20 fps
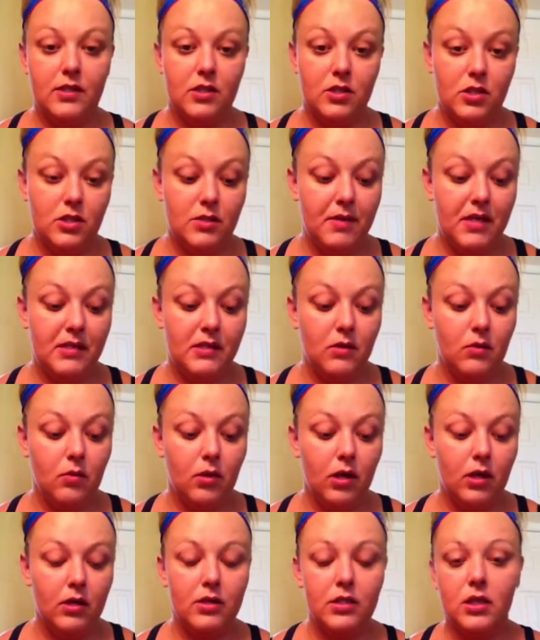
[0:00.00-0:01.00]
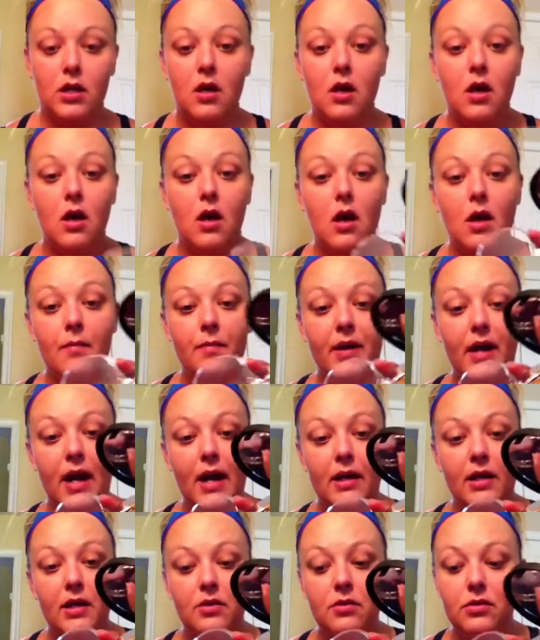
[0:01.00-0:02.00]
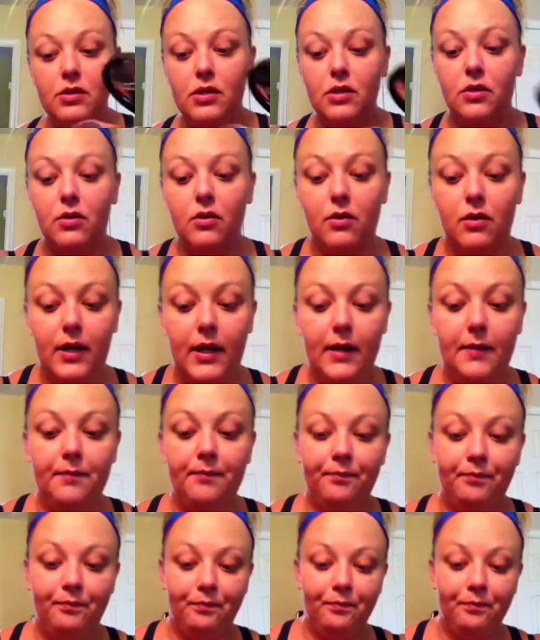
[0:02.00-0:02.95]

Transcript: It just makes it worse. But I use the cream